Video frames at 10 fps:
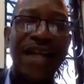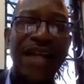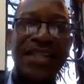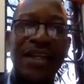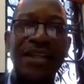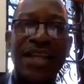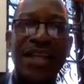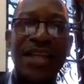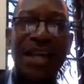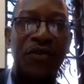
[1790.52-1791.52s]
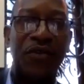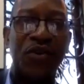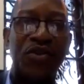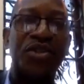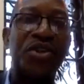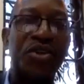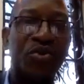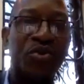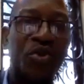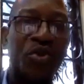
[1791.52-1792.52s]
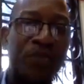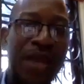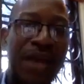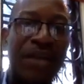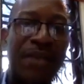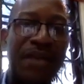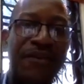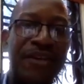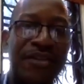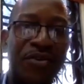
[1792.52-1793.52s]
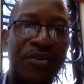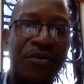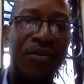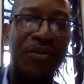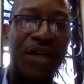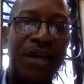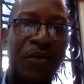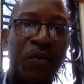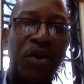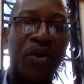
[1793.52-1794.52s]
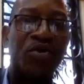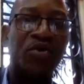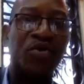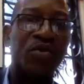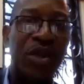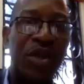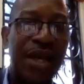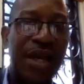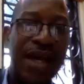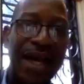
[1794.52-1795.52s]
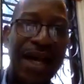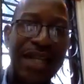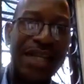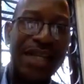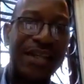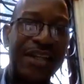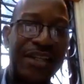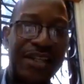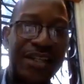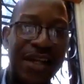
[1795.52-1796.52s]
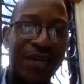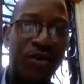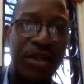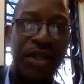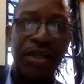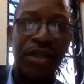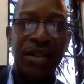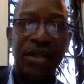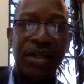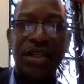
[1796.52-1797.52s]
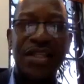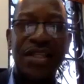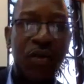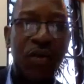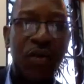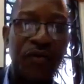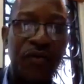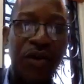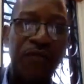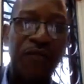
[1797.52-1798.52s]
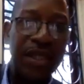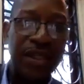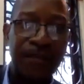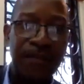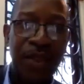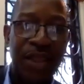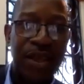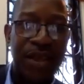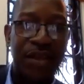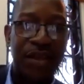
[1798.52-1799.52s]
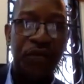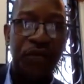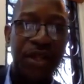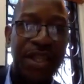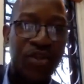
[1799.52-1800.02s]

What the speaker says: IBA. If I had taken the advice of those seniors who told me after my first one or two attendances that, look, this thing is a waste of money.